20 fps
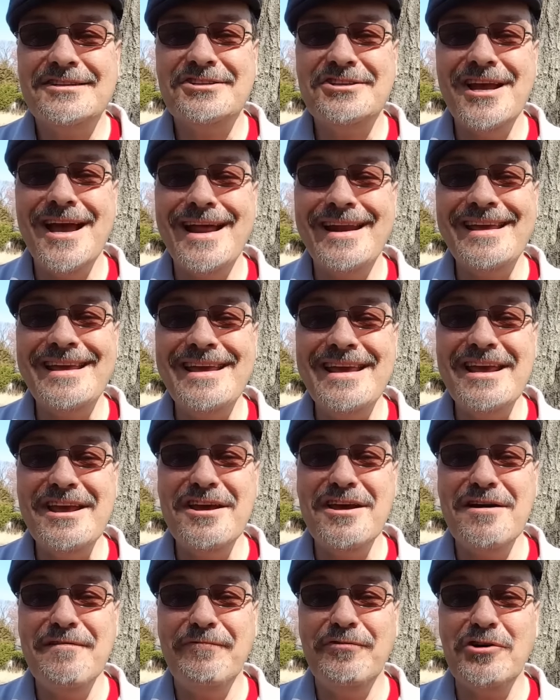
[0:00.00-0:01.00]
Johnny
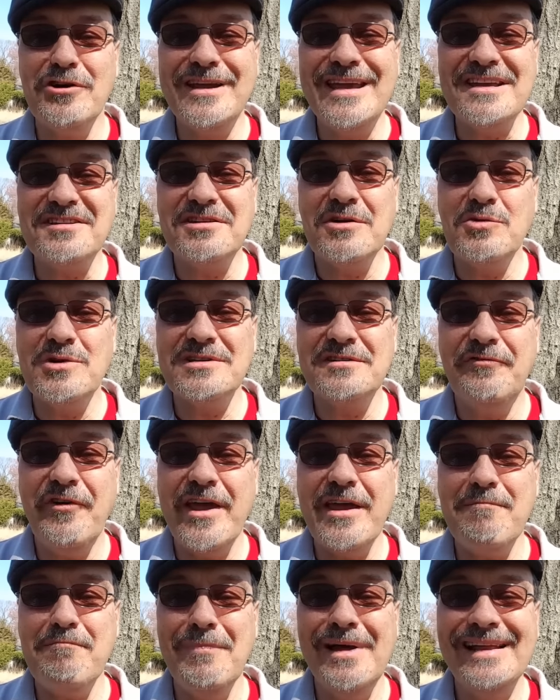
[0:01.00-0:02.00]
here for Guess It Was
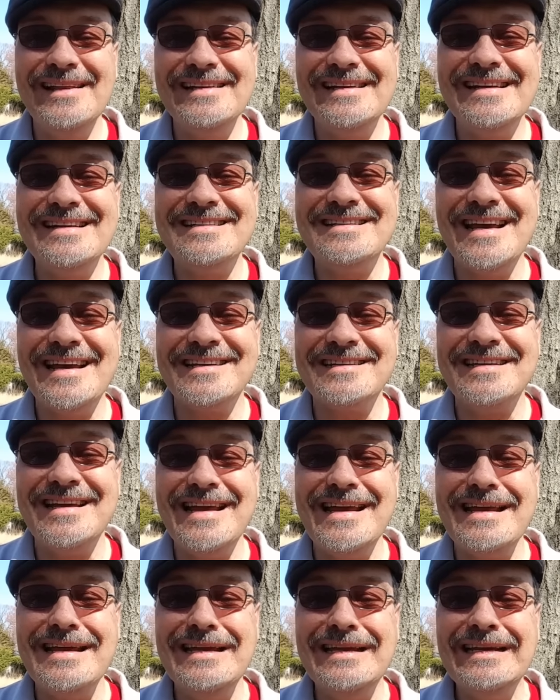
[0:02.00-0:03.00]
Fate Metal
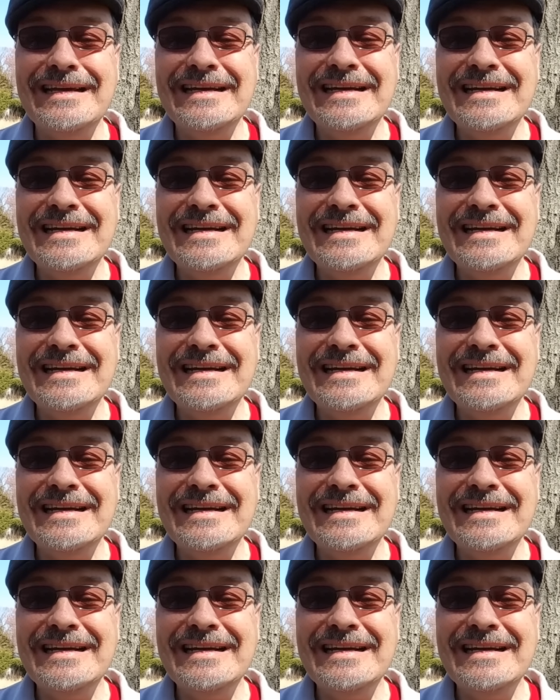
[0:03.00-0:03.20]
Detecting.